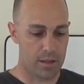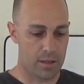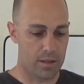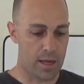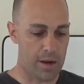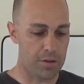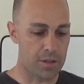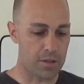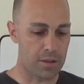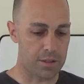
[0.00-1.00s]
How are you
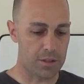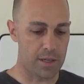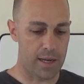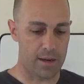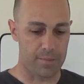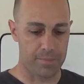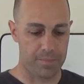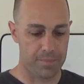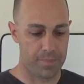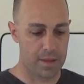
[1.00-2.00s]
going to collect your data?
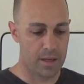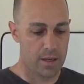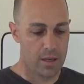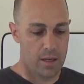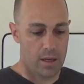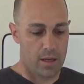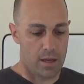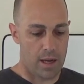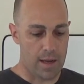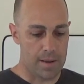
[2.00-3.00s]

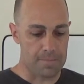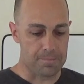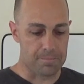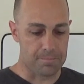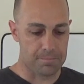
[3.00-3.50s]
Now,